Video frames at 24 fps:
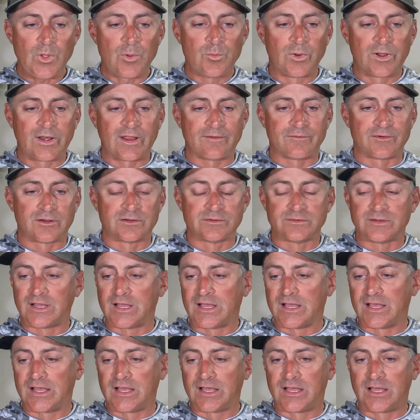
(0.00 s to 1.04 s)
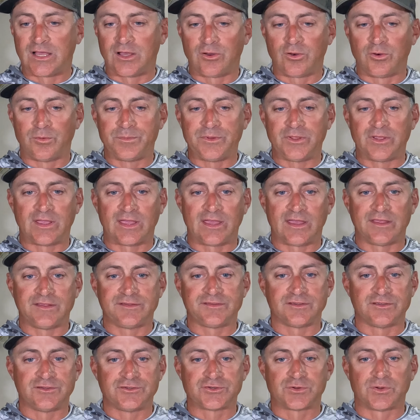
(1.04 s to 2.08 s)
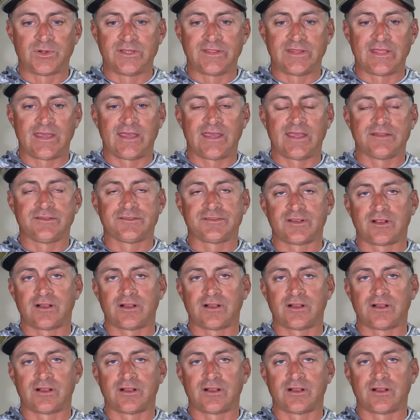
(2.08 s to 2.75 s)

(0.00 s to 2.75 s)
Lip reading: whatever. Hope you guys enjoyed that.